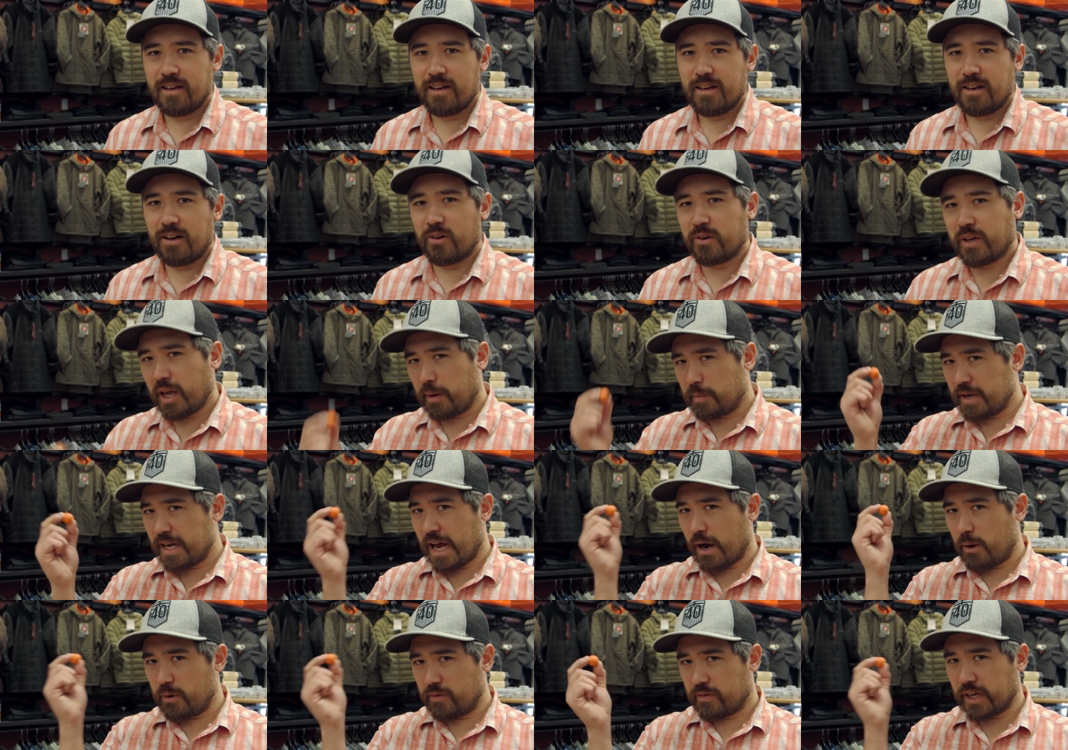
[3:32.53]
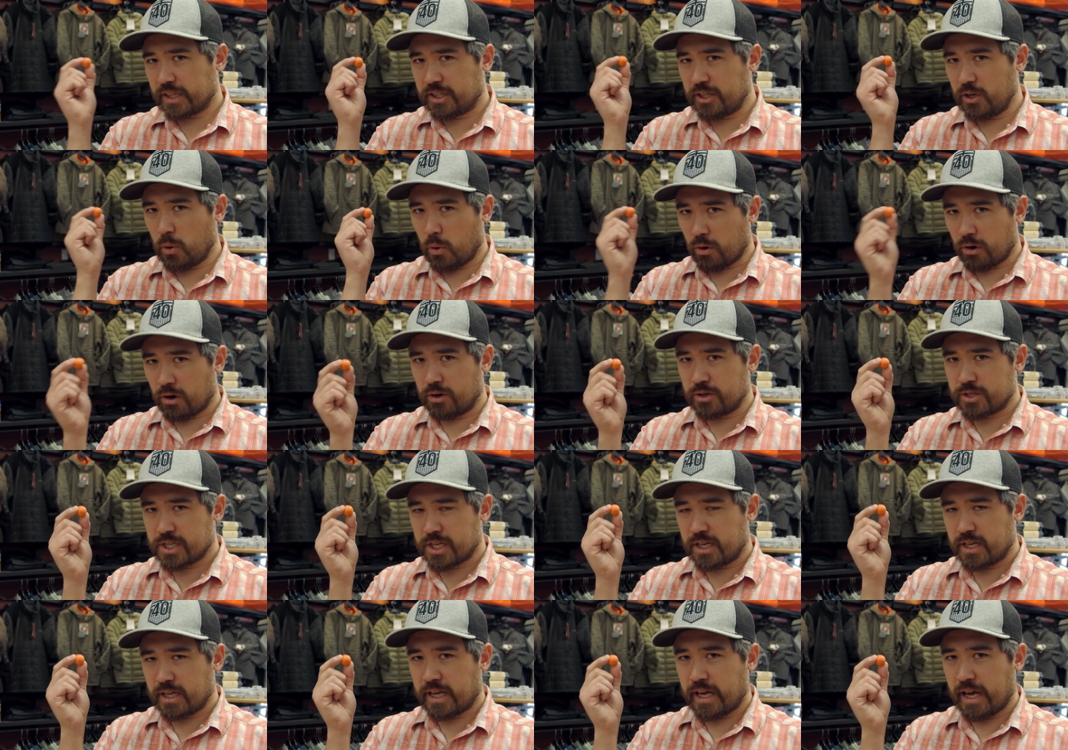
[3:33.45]
Okay, but now we've got the Oros
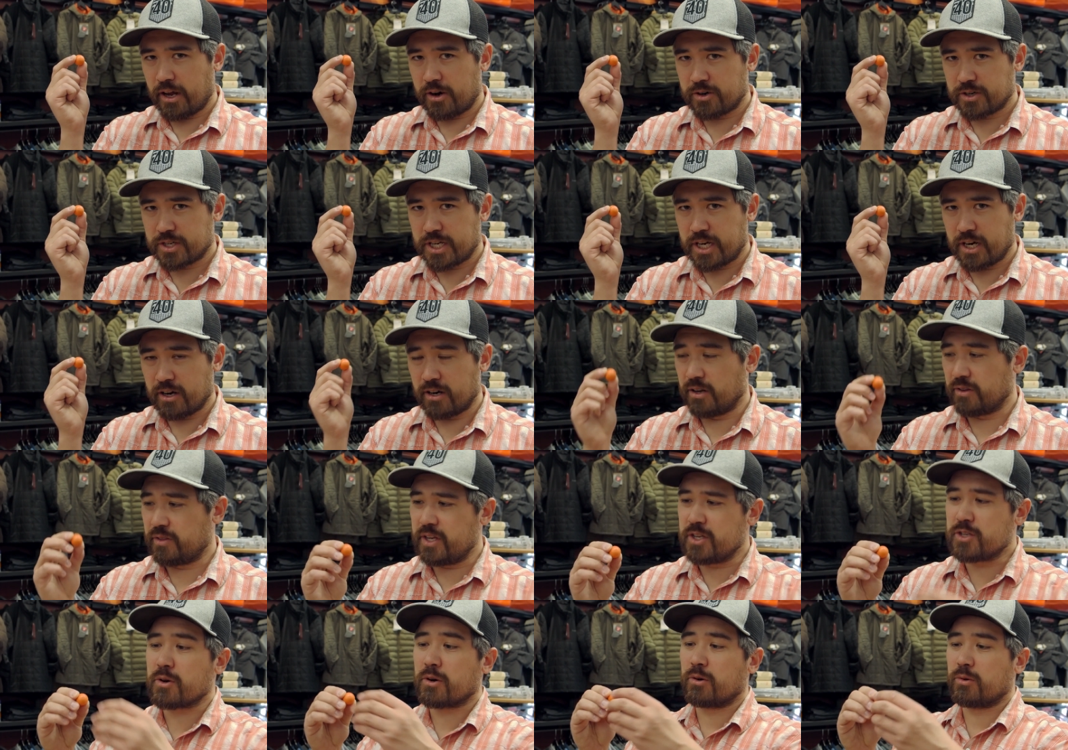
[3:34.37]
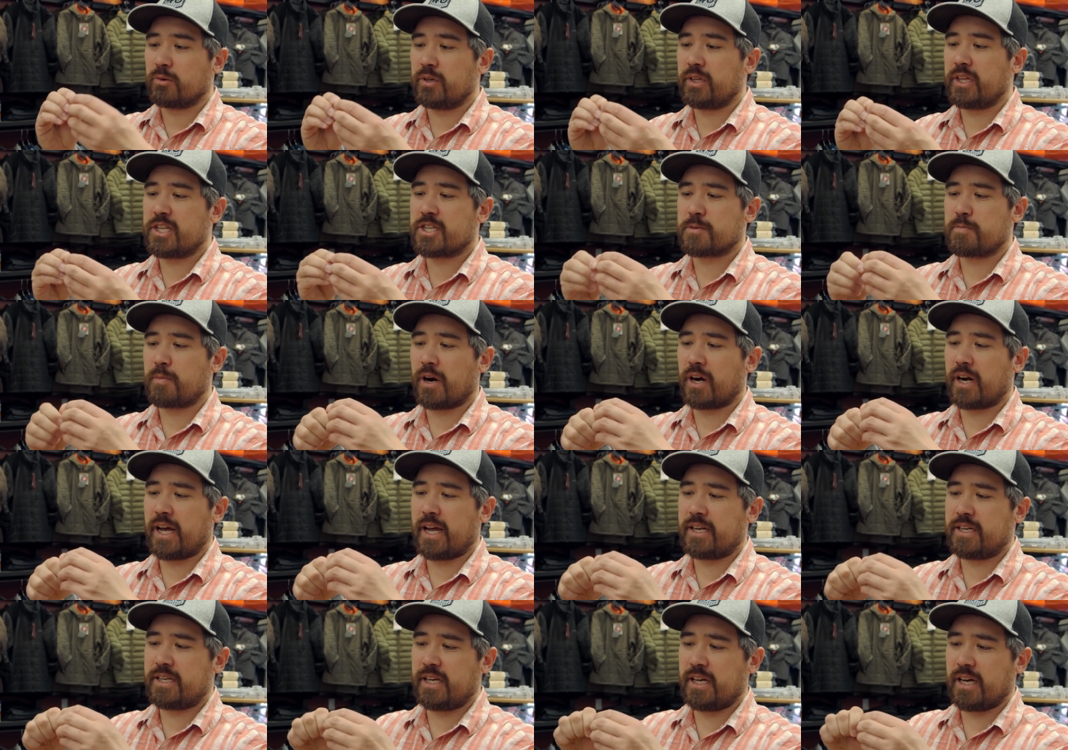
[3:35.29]
indicators here. Now, these are a really smart
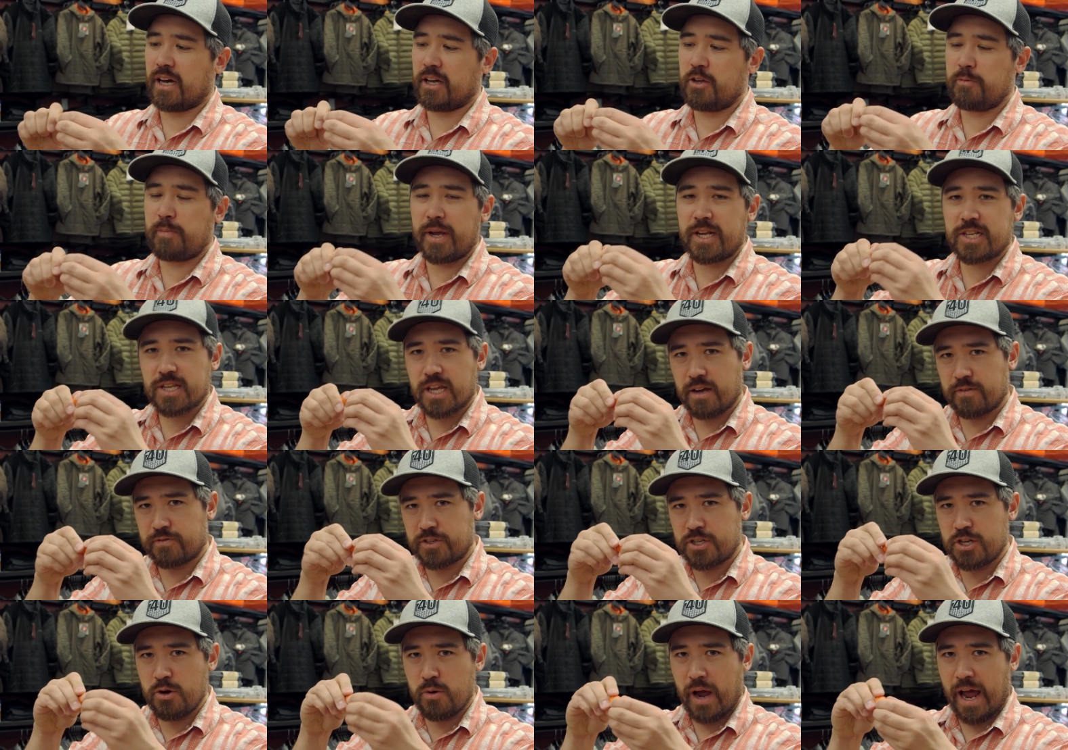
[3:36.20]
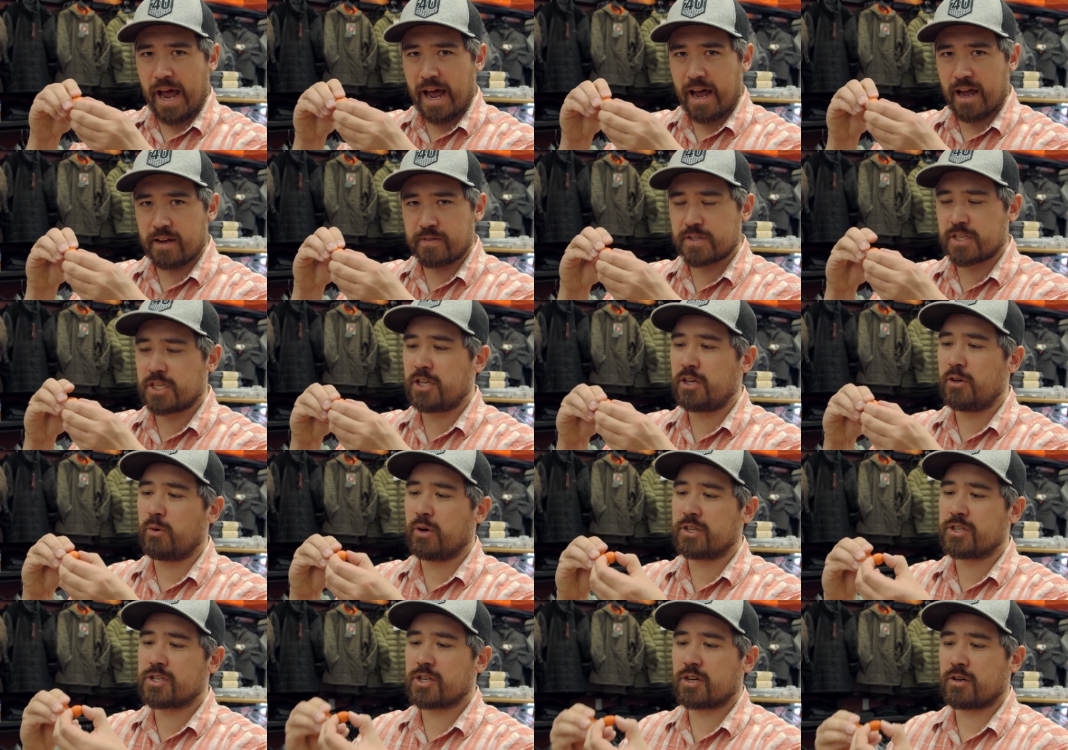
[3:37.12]
idea. You basically have two halves that you
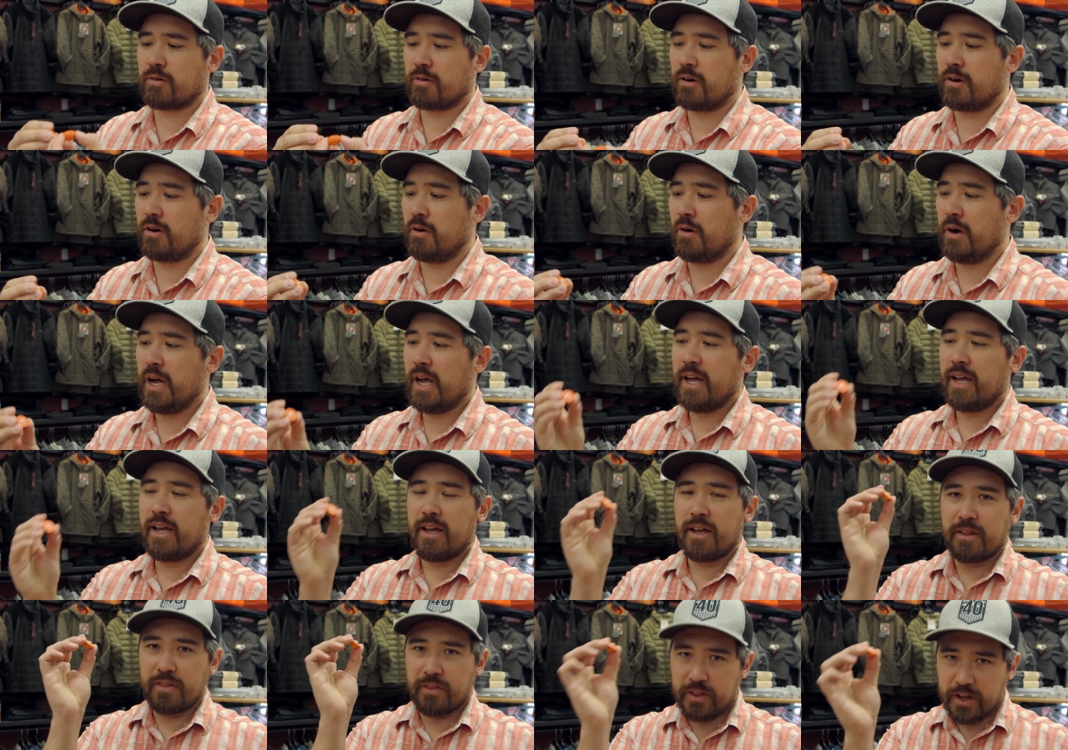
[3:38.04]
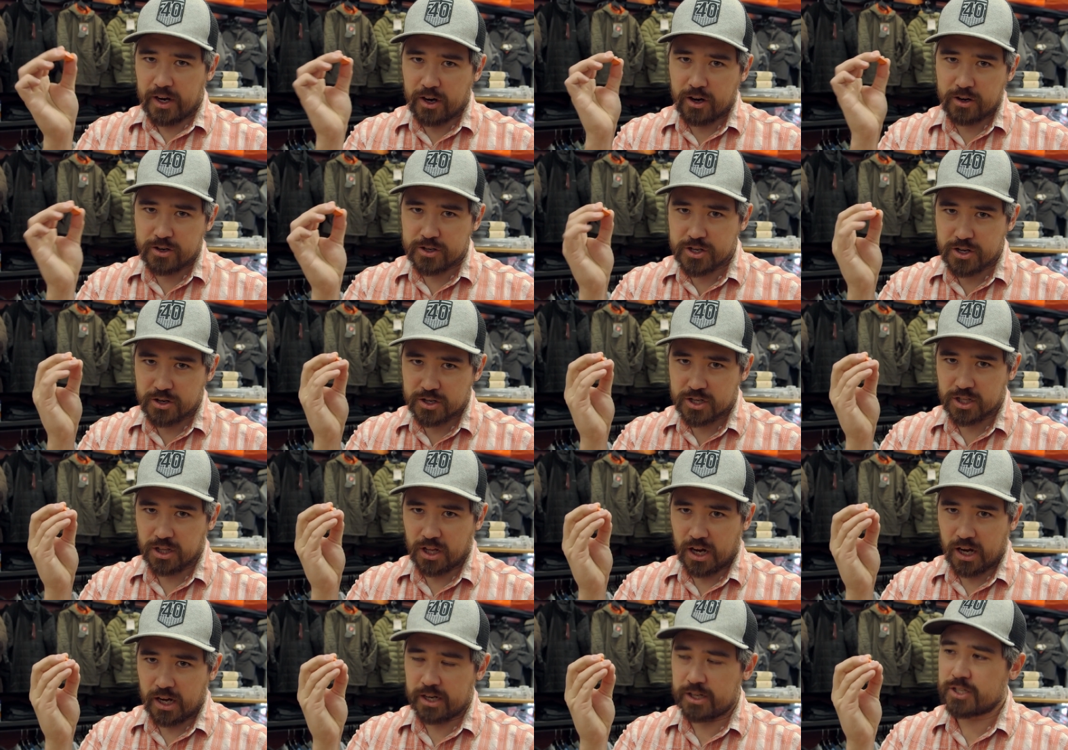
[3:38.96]
unscrew. There's your
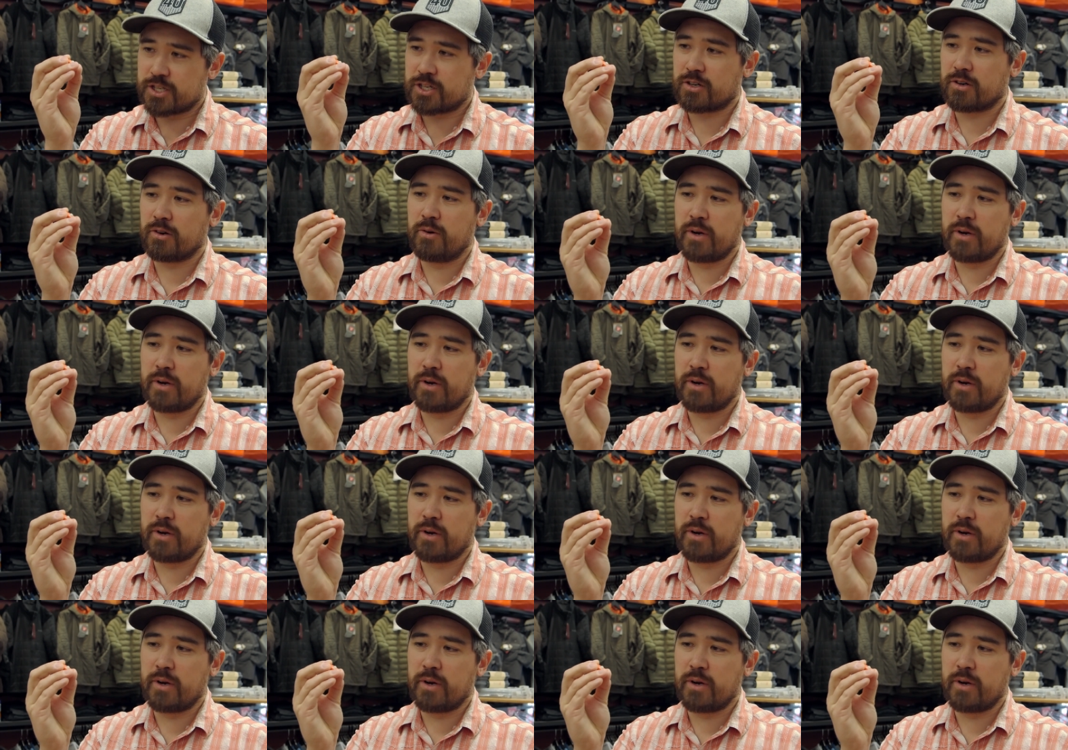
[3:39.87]
slotted screw.